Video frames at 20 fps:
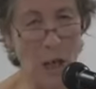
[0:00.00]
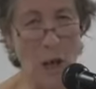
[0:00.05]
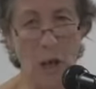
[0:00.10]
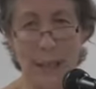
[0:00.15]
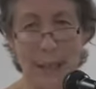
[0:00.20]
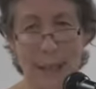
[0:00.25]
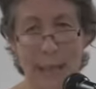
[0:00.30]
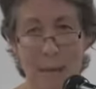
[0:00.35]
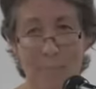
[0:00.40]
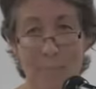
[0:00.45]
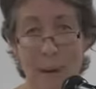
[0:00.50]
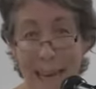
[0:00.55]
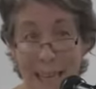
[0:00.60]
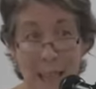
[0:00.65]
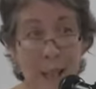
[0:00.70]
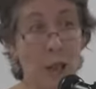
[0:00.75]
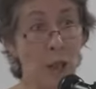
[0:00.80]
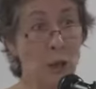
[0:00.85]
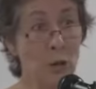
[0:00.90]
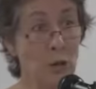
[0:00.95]
because they
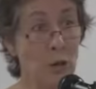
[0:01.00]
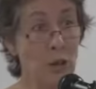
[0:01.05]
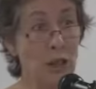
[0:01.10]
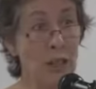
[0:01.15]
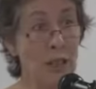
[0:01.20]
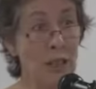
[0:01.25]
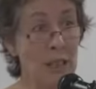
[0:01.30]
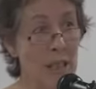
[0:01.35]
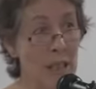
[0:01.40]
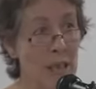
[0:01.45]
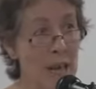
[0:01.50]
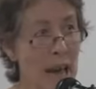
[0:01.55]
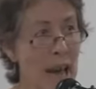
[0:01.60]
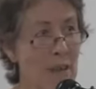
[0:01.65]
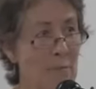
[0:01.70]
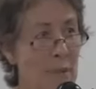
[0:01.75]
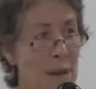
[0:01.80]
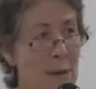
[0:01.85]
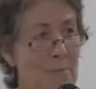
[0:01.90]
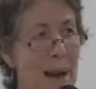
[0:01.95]
bear children,
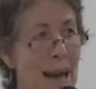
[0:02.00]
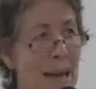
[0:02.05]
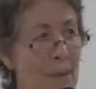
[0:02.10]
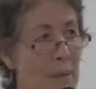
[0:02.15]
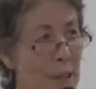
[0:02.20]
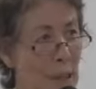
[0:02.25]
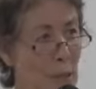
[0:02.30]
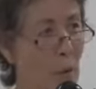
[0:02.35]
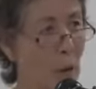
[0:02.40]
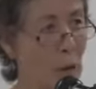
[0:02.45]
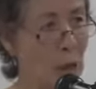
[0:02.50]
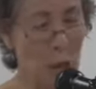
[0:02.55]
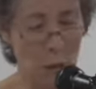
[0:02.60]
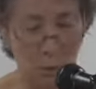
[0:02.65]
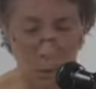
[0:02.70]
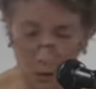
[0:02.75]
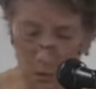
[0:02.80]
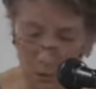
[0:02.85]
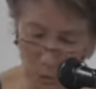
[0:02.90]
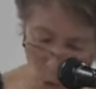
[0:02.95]
have been made
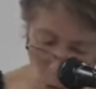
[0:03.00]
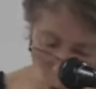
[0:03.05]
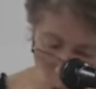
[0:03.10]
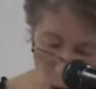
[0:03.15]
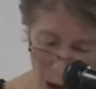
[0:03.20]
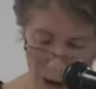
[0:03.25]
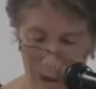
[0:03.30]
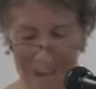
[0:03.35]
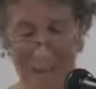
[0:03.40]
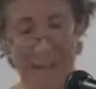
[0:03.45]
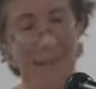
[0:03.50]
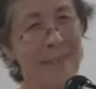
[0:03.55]
responsible for